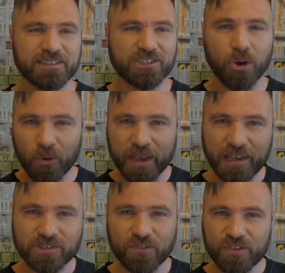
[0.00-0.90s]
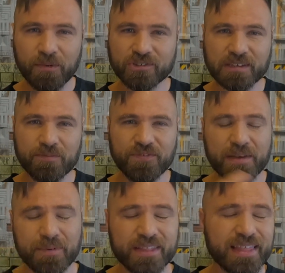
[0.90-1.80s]
toys of them or
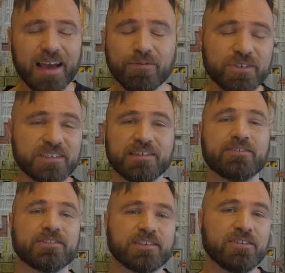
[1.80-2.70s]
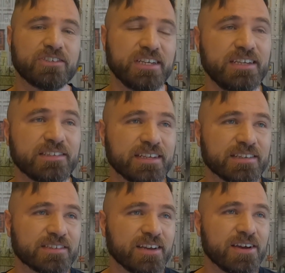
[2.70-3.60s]
something? But that would just look so
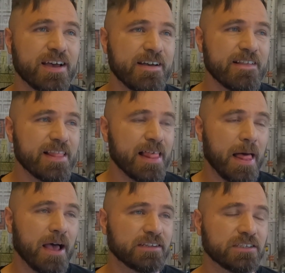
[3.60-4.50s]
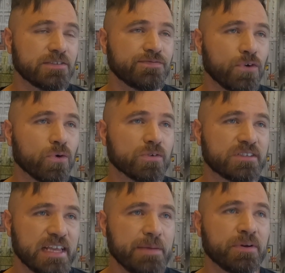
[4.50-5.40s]
cheesy. So I just
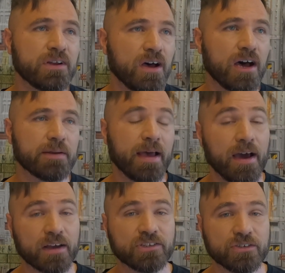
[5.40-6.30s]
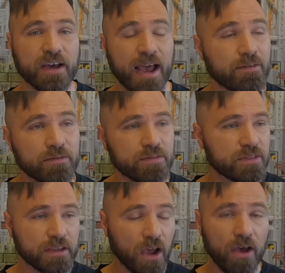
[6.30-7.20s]
thought deep and hard about how I'm going to do it. And
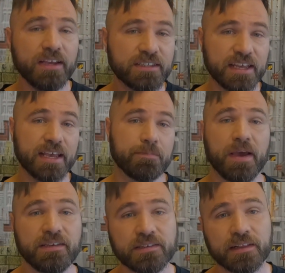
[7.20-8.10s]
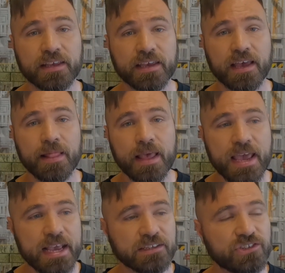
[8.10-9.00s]
the idea basically
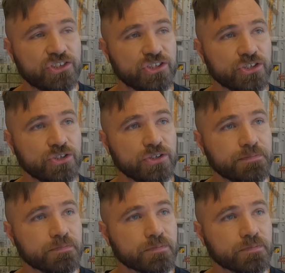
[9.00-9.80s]
is to